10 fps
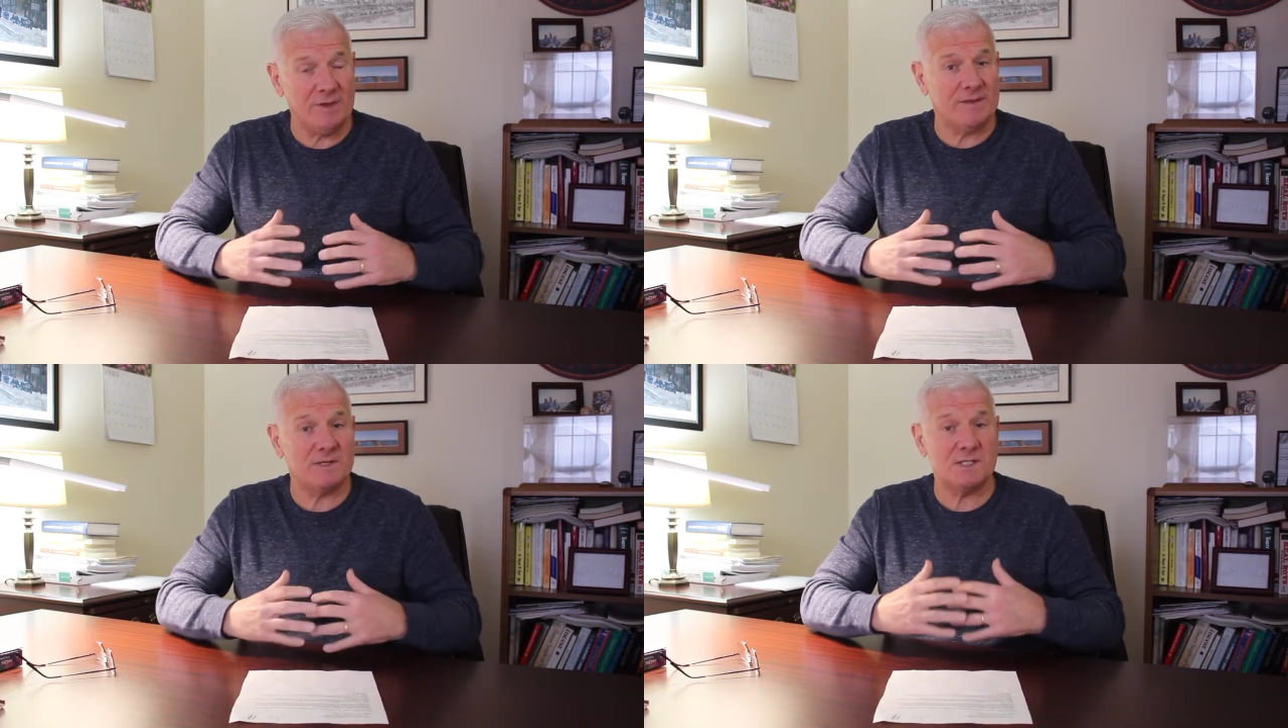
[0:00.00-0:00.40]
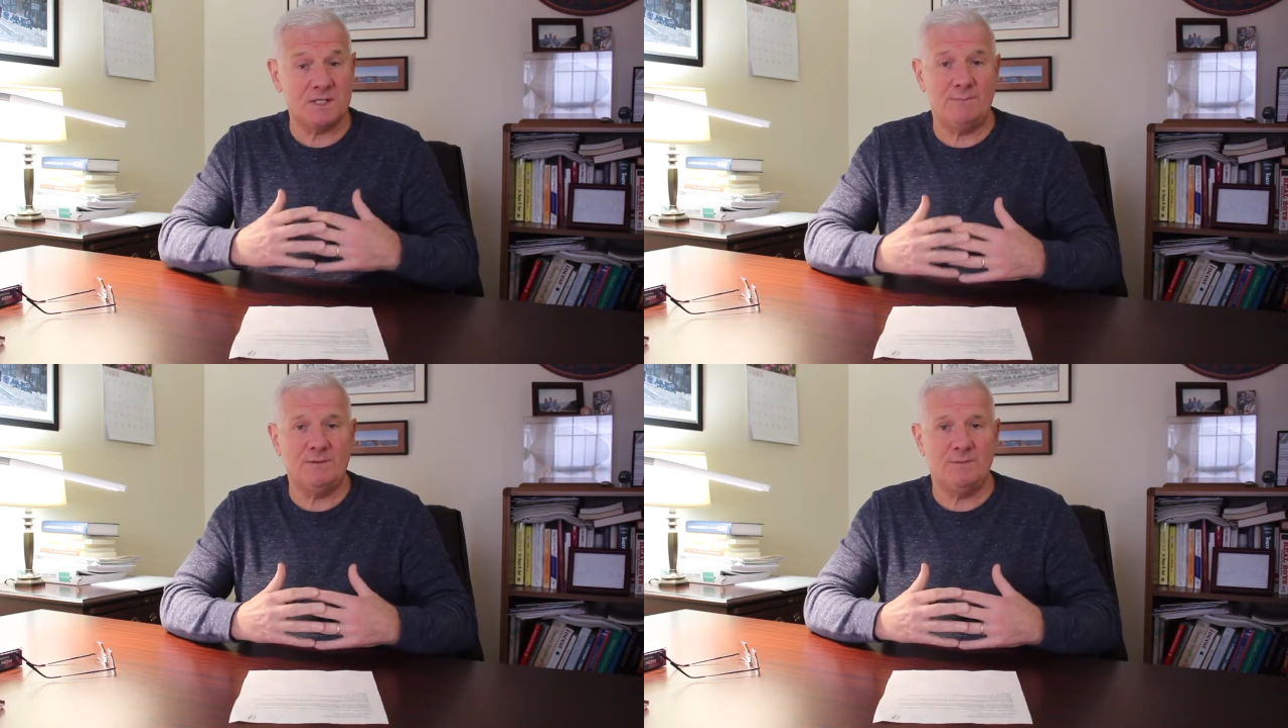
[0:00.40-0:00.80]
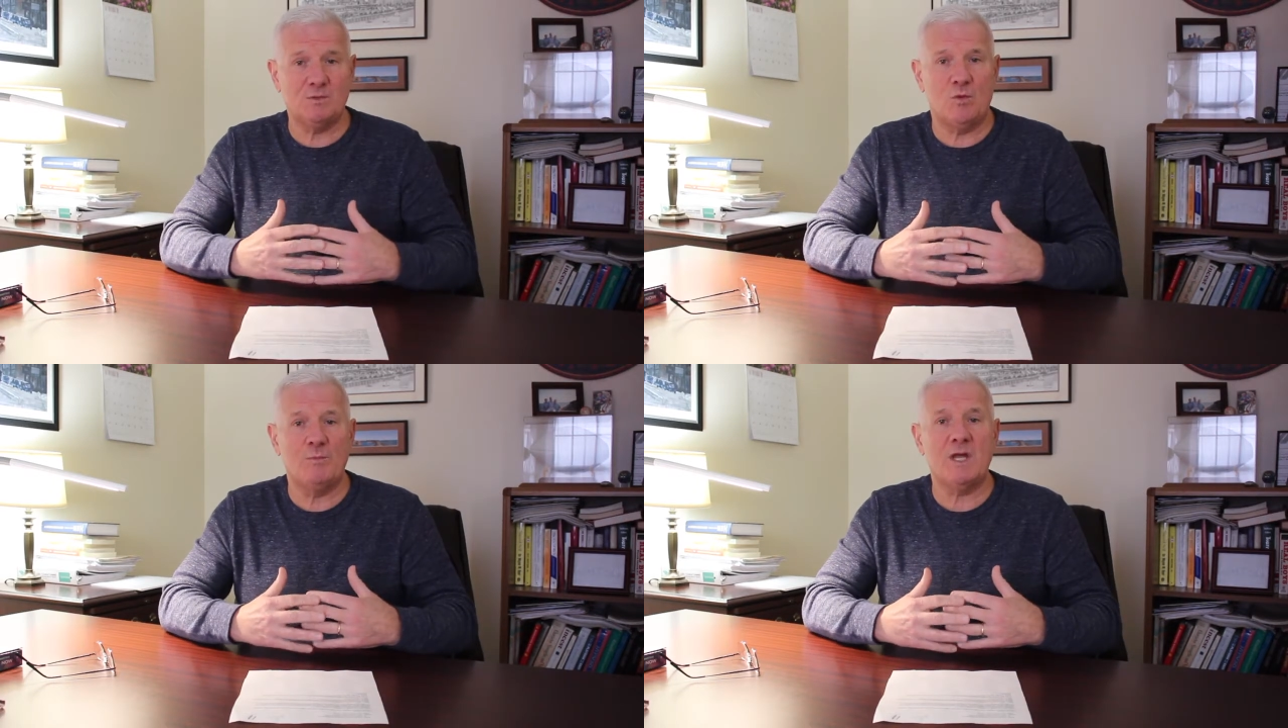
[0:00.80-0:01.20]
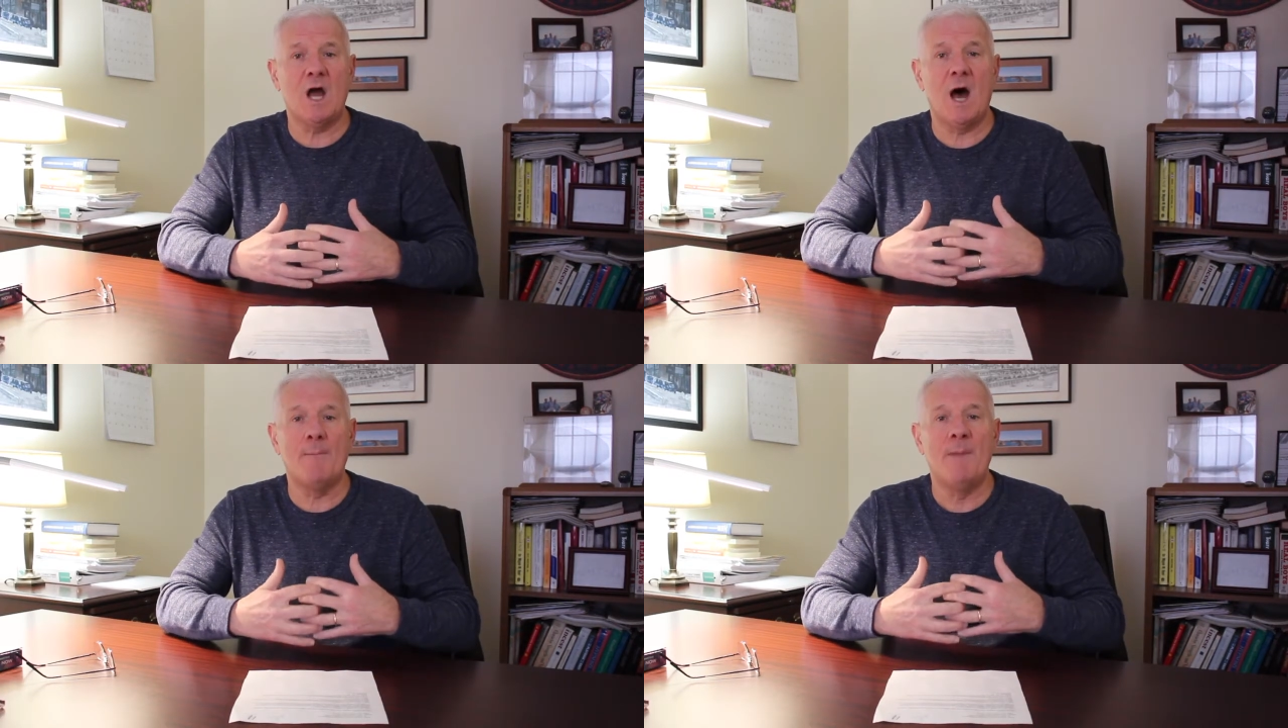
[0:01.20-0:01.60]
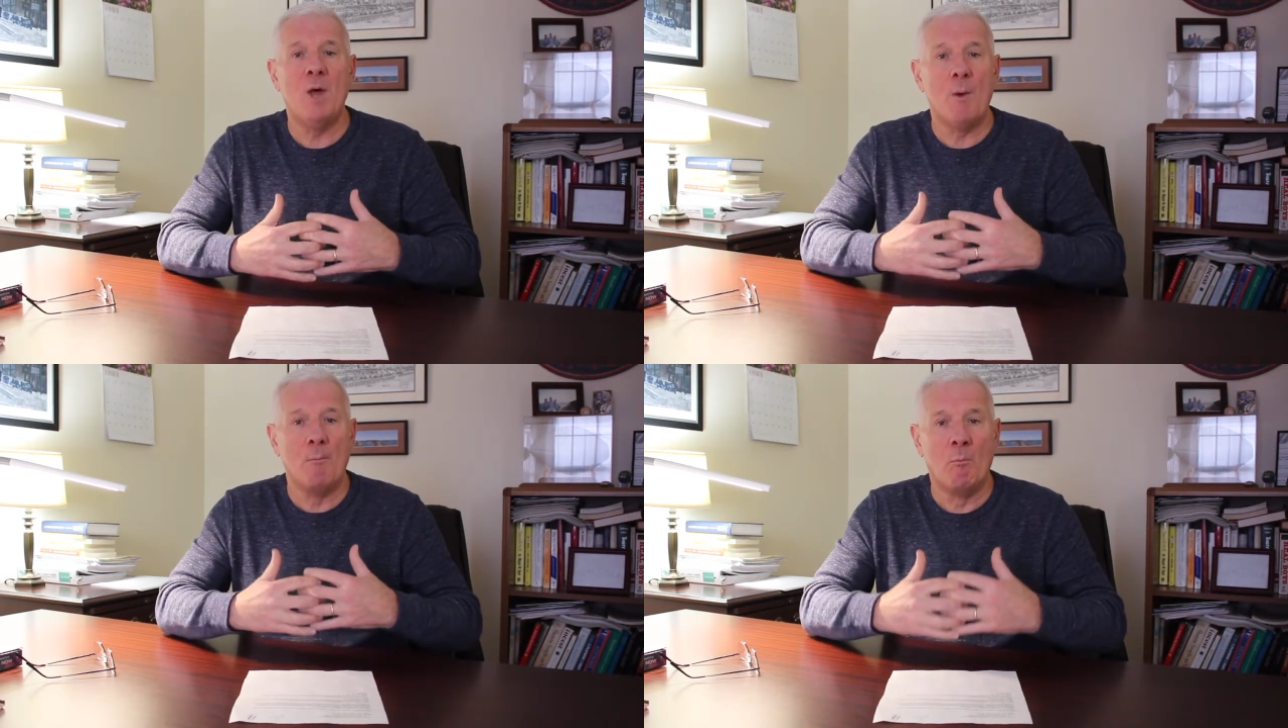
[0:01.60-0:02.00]
really the symptoms will become
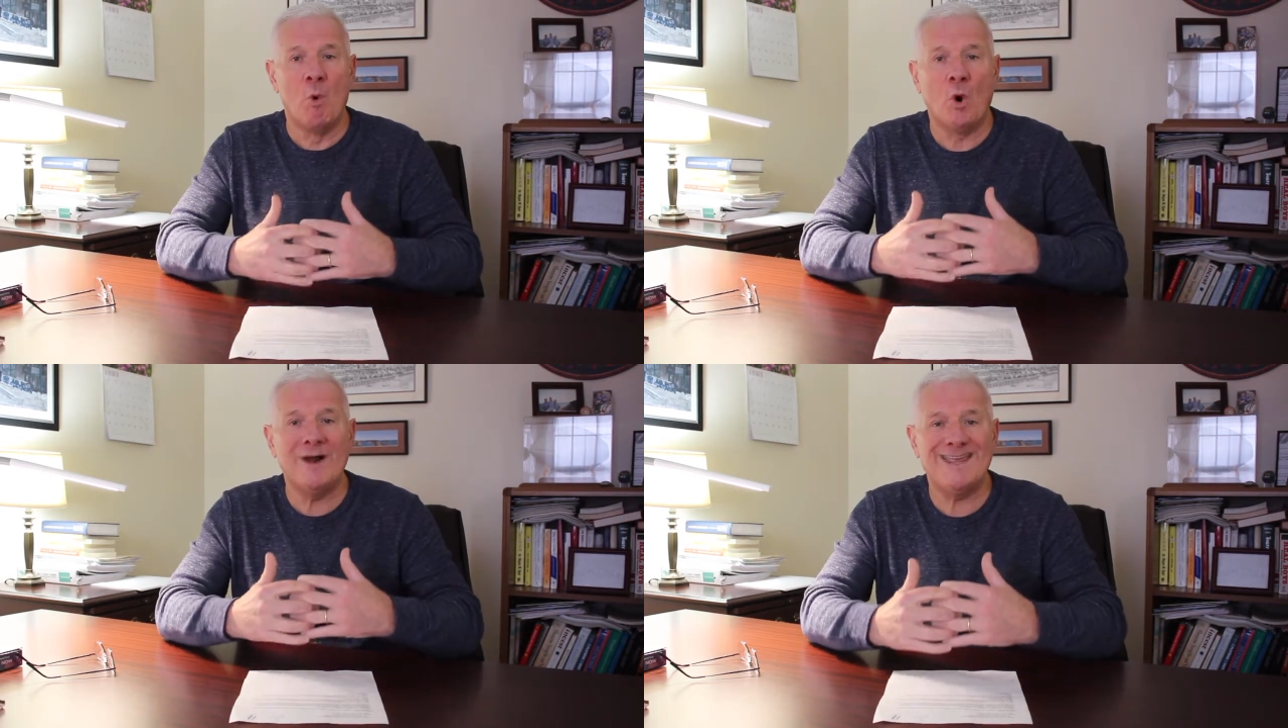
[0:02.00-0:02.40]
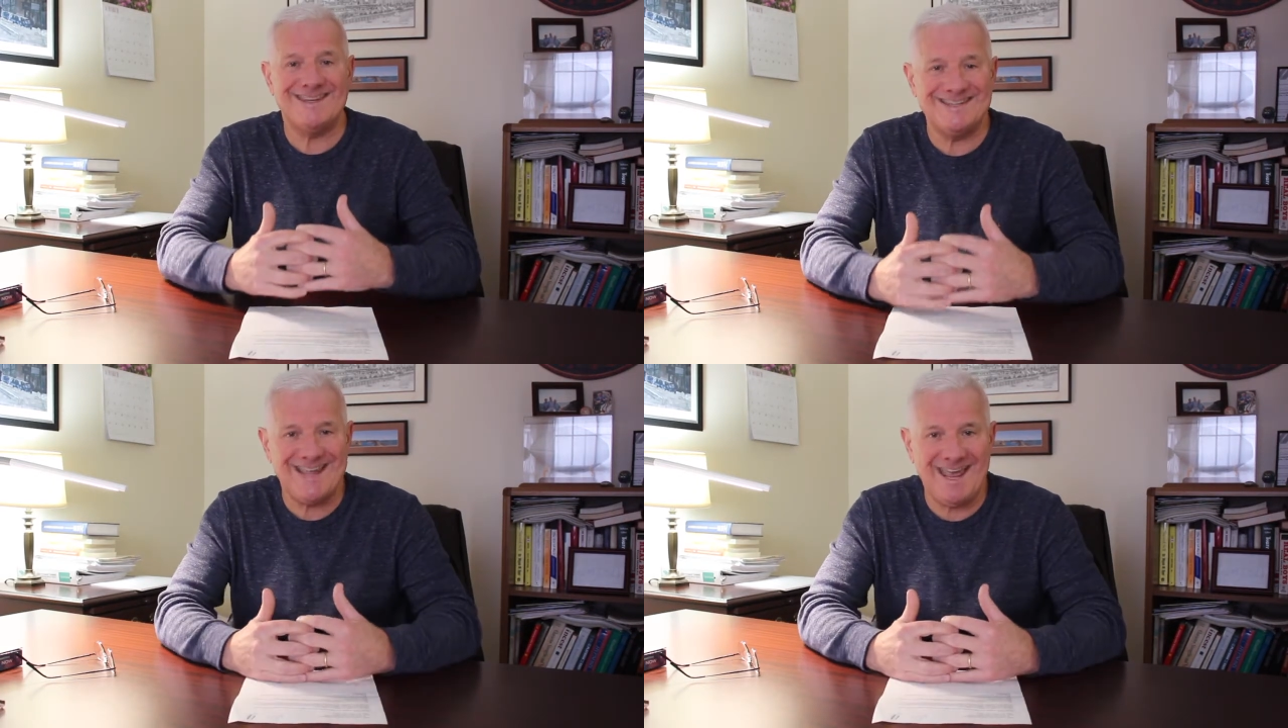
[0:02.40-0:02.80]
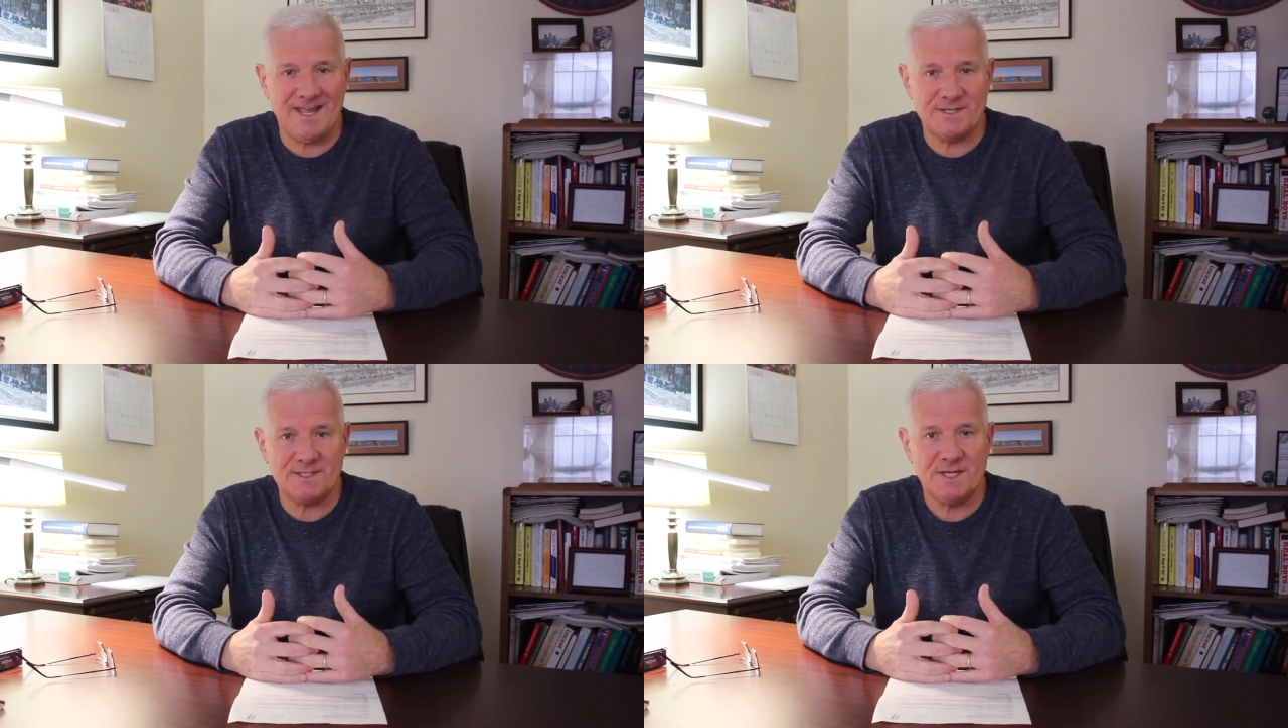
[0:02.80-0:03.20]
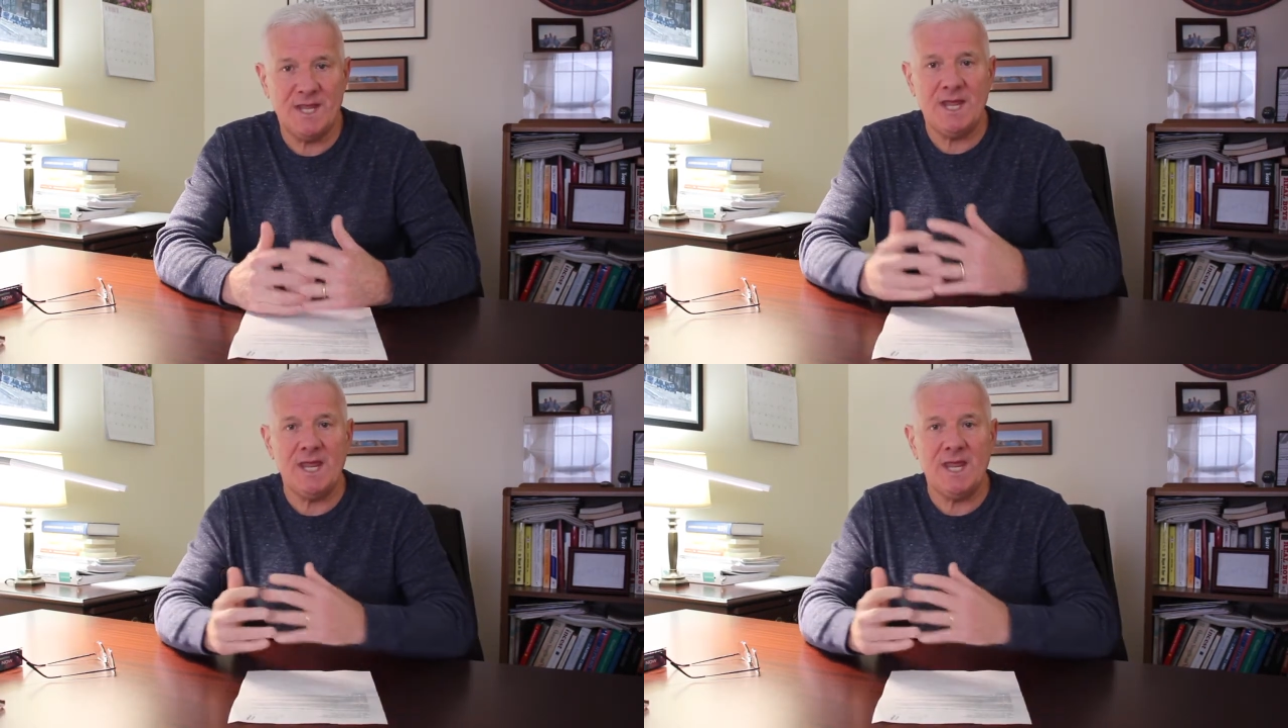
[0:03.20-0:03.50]
more intense